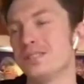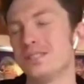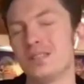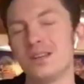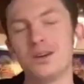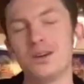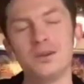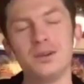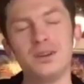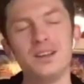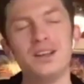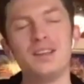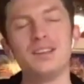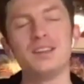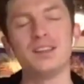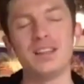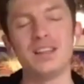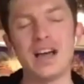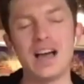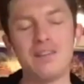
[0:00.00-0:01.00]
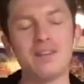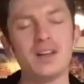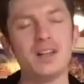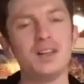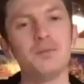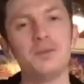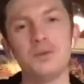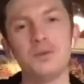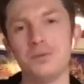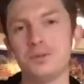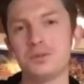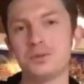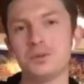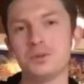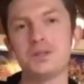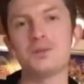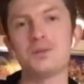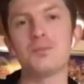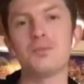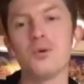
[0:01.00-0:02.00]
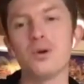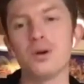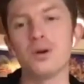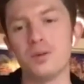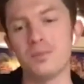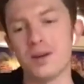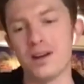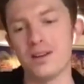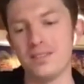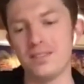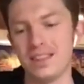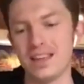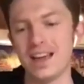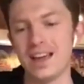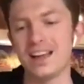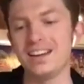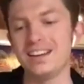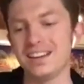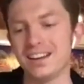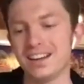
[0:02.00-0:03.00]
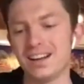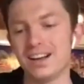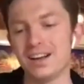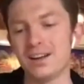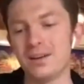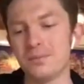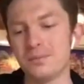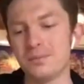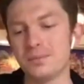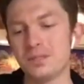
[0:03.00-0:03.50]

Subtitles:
So the live element was really important about that.